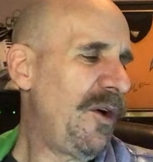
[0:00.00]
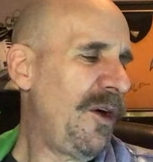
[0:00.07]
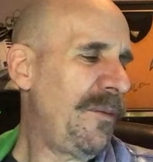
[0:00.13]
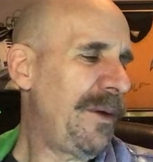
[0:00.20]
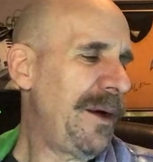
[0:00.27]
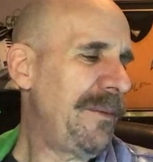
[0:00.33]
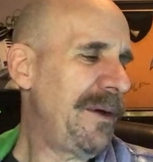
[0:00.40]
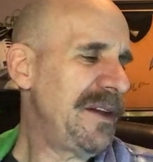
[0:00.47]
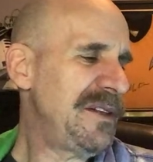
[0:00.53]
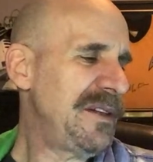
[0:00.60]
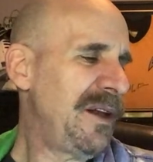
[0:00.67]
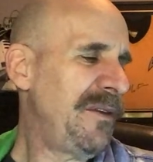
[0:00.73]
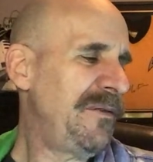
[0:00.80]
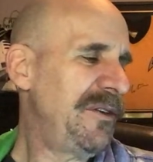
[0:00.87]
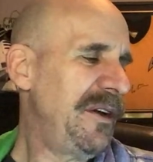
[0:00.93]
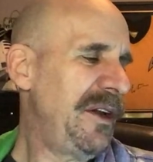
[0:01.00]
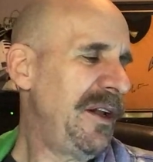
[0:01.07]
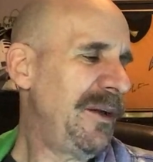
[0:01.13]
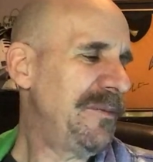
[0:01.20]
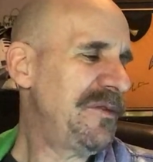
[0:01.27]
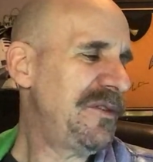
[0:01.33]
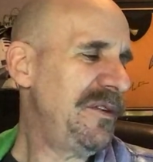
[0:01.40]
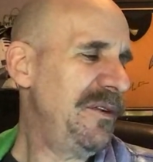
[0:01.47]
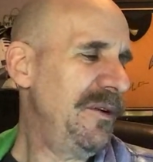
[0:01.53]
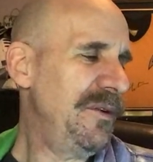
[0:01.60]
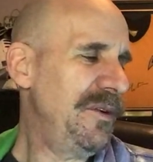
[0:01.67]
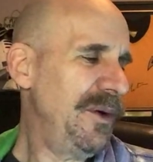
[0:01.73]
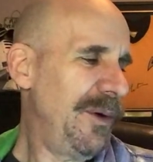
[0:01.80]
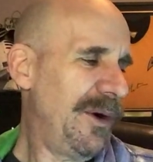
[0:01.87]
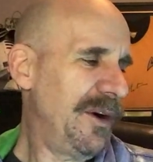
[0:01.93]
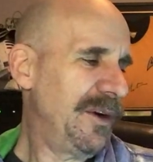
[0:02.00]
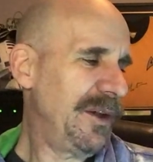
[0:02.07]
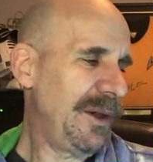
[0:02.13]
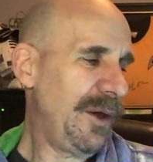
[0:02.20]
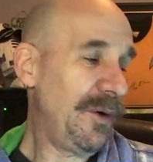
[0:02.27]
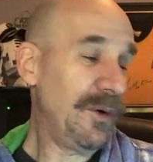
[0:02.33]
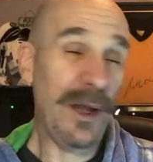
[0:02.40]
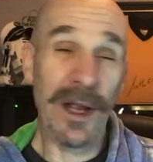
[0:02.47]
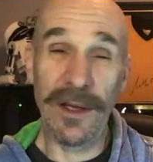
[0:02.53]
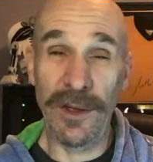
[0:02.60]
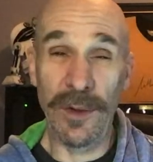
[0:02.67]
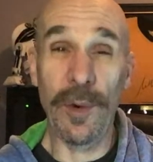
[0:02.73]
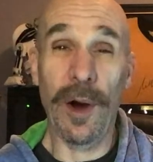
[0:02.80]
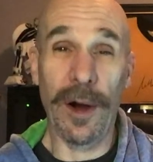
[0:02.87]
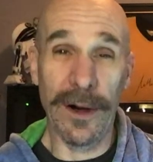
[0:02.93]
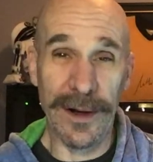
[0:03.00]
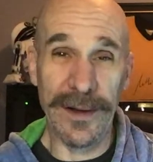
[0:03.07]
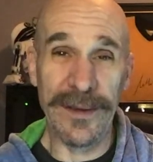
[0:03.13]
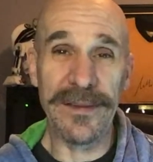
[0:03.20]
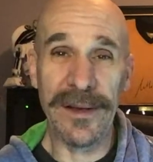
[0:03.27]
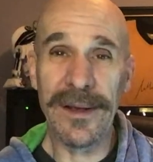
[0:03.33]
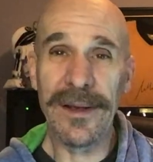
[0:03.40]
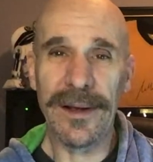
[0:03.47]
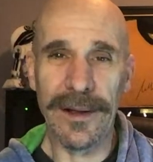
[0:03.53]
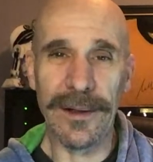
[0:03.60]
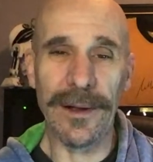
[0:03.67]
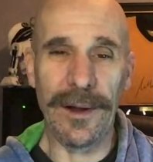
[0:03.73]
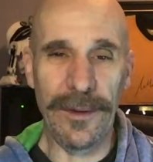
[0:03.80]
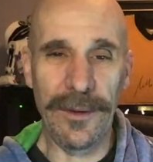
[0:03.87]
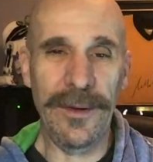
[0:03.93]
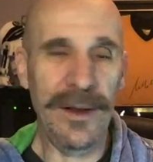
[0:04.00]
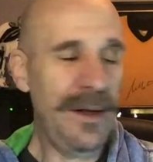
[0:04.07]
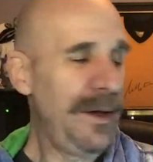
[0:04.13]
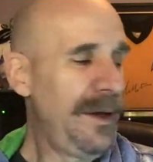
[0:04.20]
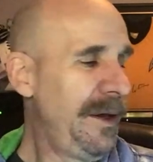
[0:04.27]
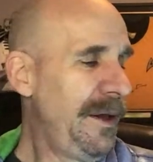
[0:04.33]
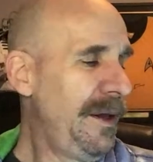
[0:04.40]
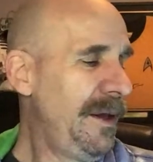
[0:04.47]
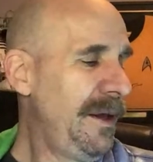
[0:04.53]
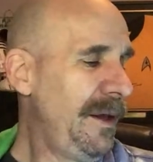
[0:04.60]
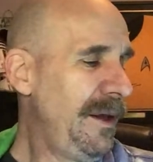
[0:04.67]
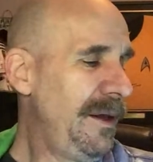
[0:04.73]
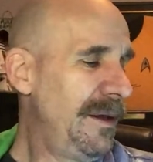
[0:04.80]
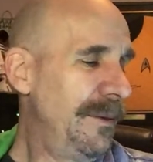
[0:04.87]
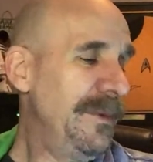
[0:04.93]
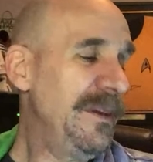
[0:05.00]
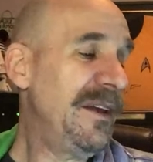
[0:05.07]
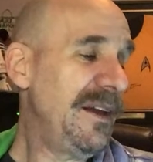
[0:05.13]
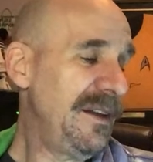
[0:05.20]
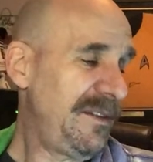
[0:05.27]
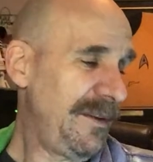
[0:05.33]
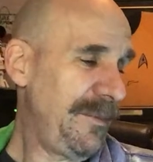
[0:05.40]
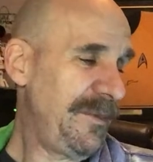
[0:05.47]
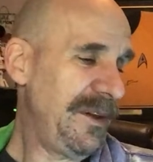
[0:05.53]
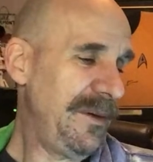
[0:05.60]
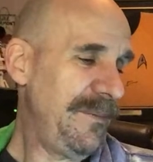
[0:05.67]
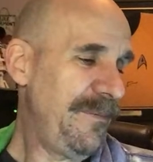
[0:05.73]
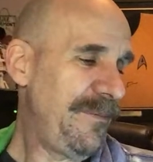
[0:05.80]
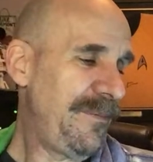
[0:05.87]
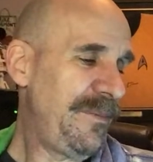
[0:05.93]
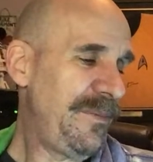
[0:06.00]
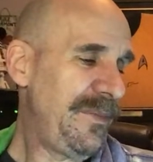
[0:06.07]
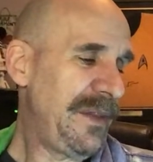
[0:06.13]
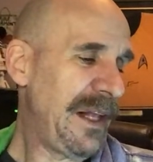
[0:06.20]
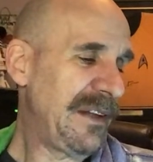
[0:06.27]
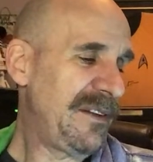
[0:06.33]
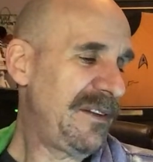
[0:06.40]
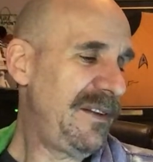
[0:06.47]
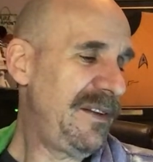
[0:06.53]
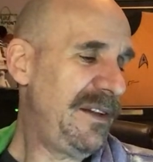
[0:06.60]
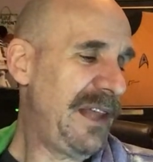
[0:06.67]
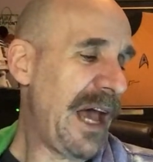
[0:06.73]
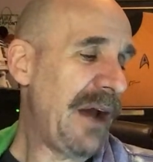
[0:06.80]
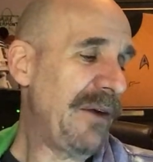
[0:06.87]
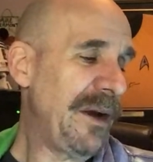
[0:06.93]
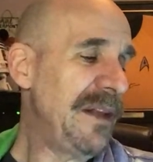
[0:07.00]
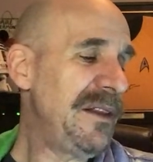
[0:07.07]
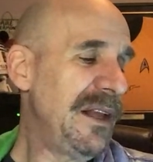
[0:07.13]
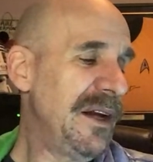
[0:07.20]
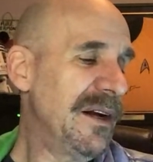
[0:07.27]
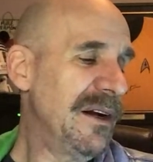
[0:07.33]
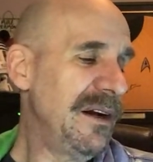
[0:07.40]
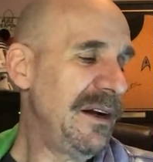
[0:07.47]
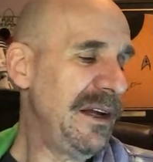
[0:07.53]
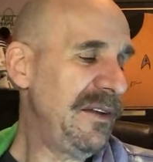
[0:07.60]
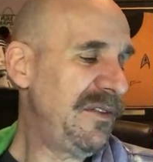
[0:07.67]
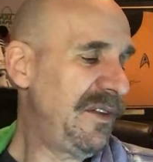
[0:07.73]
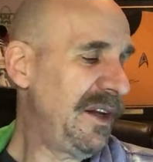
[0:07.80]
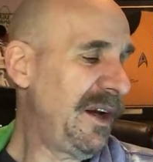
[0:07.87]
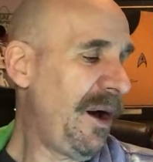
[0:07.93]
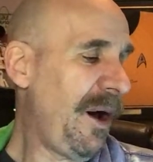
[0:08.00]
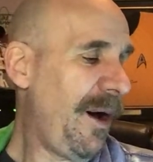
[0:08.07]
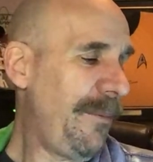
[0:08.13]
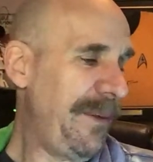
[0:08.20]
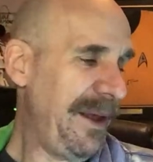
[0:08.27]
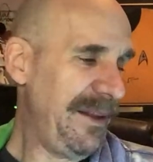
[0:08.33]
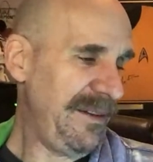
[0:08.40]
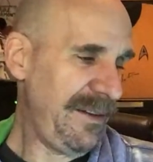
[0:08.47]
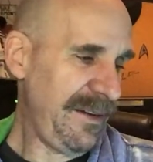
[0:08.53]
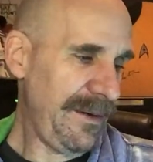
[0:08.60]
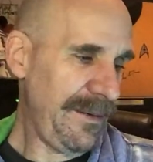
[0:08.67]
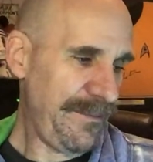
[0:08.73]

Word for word: all by myself, and it helps to know you aren't alone, and you aren't alone. Let me tell you something. That's, that right there is the comment